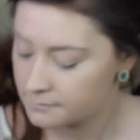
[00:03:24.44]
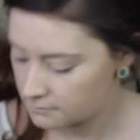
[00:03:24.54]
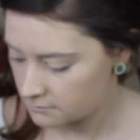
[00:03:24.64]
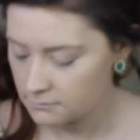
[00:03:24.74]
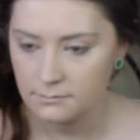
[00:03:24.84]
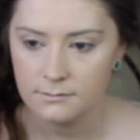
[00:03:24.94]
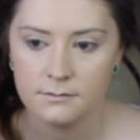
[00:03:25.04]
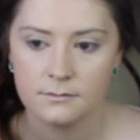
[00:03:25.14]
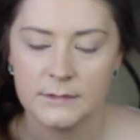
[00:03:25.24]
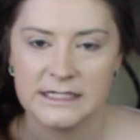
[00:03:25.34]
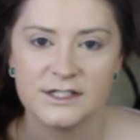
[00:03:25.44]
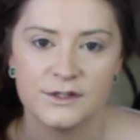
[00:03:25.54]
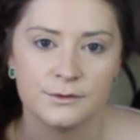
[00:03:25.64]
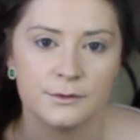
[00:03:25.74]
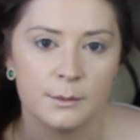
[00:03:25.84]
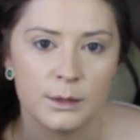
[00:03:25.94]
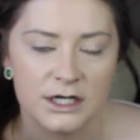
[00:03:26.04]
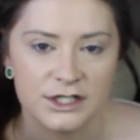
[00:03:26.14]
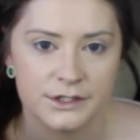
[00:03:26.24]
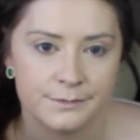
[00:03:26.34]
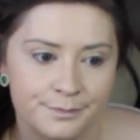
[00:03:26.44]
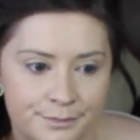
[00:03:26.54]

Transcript: I just threw a brush.